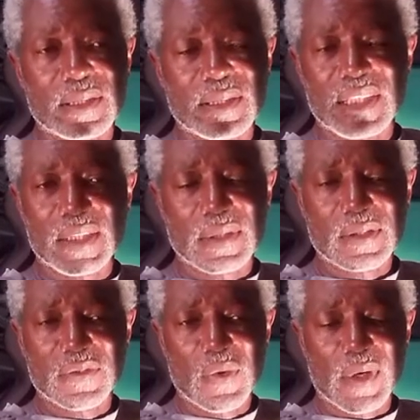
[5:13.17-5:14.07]
The
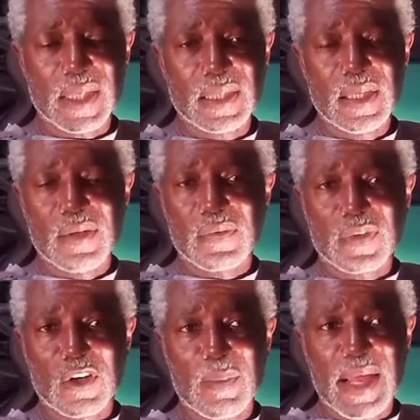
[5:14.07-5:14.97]
Series 40
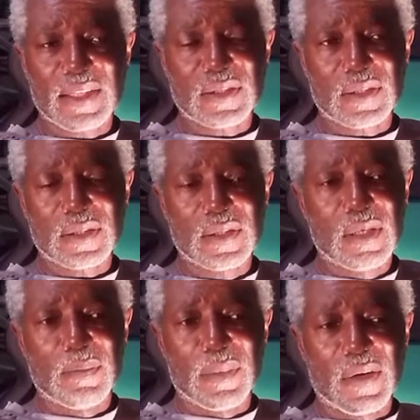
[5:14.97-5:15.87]
Flowmaster
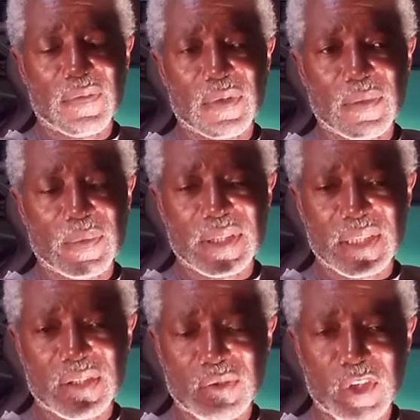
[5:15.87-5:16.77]
muffler was
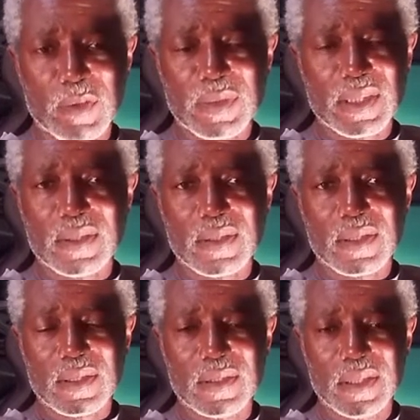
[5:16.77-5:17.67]
extremely
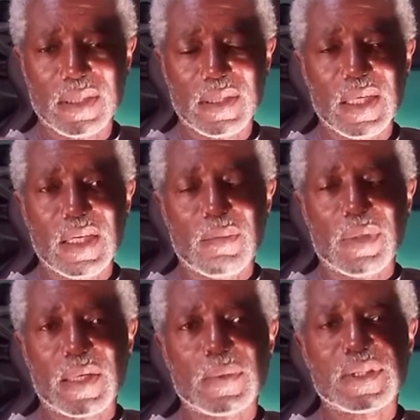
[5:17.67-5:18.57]
good,
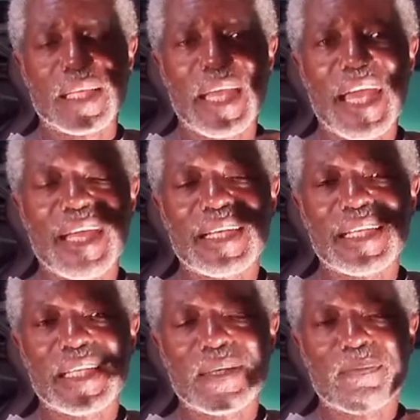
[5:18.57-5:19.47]
but it was
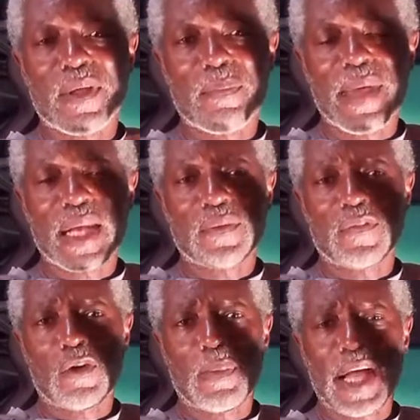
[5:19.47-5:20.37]
the
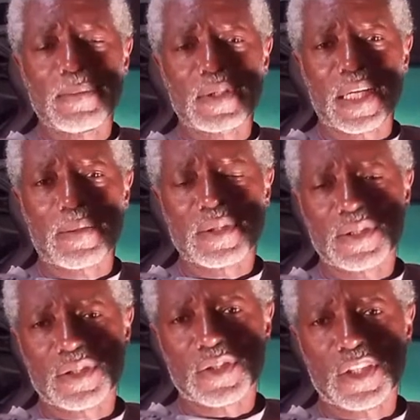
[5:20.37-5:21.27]
manifold pipes that I was
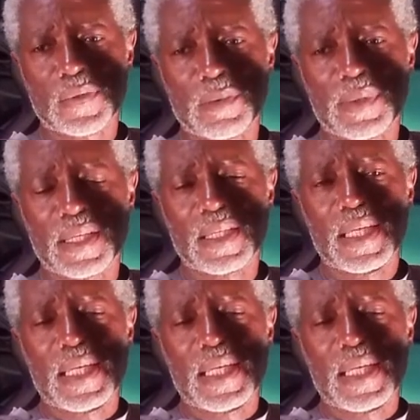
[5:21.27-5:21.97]
concerned with. But